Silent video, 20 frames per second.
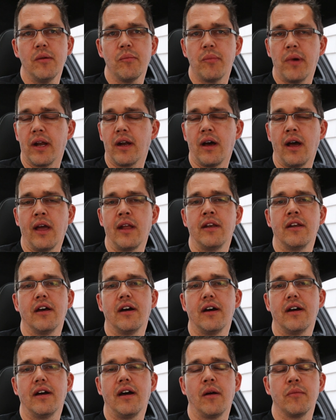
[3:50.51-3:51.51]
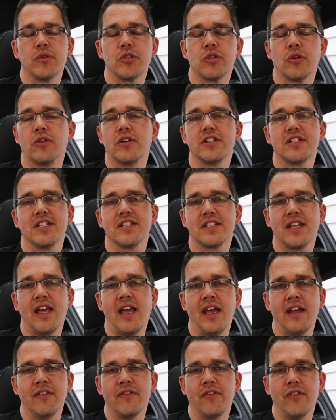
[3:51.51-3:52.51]
but I'm sure it's just a
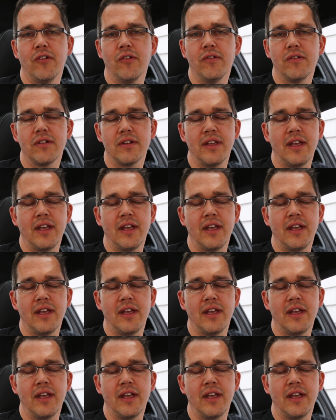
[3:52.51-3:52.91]
handful.